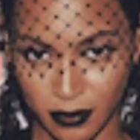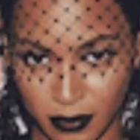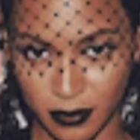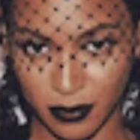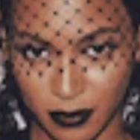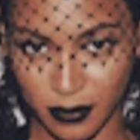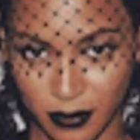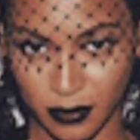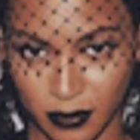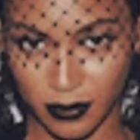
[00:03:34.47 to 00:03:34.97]

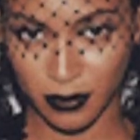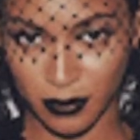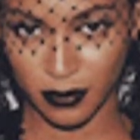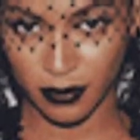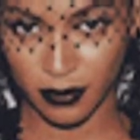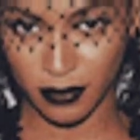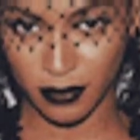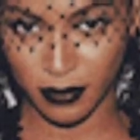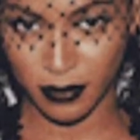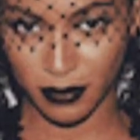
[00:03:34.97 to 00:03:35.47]
always comes to my
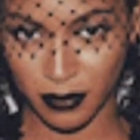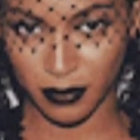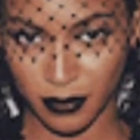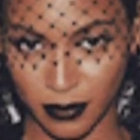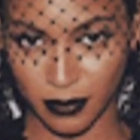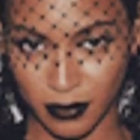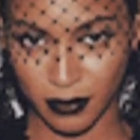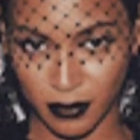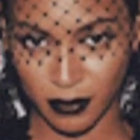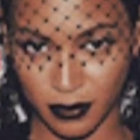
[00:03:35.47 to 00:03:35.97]
mind
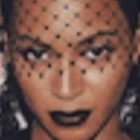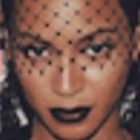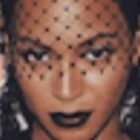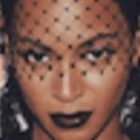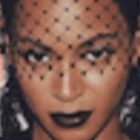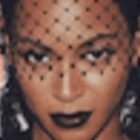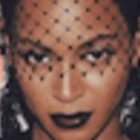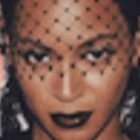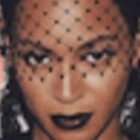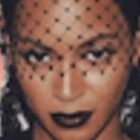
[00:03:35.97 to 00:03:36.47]
whenever I
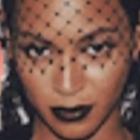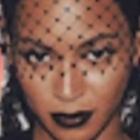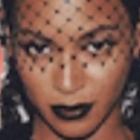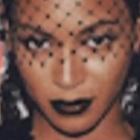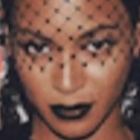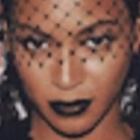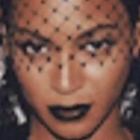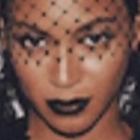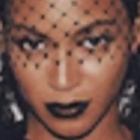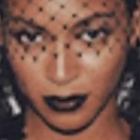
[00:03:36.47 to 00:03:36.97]
smell this
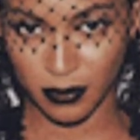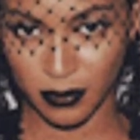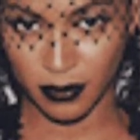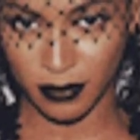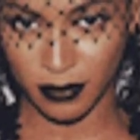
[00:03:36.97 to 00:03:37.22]
perfume. I don't